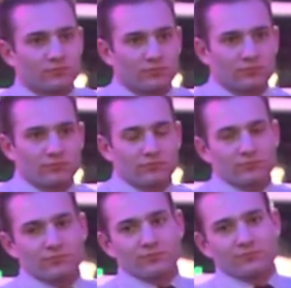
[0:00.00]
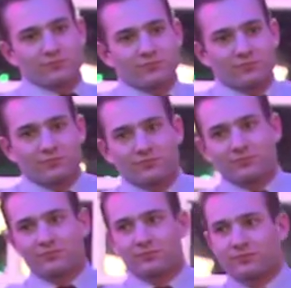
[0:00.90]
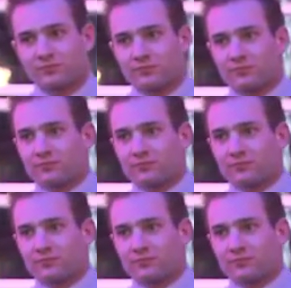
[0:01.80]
(not speaking)